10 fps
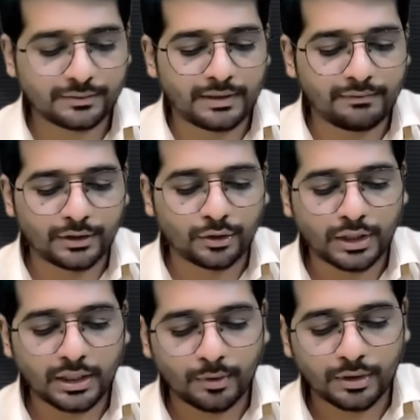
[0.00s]
when we are
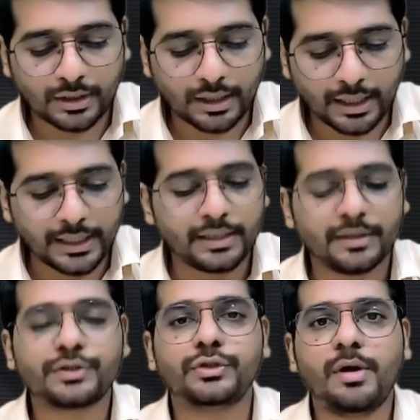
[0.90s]
talking about
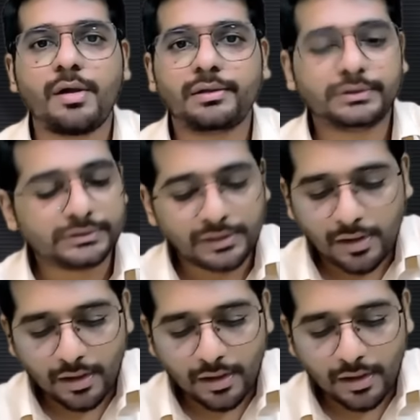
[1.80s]
creditors, no,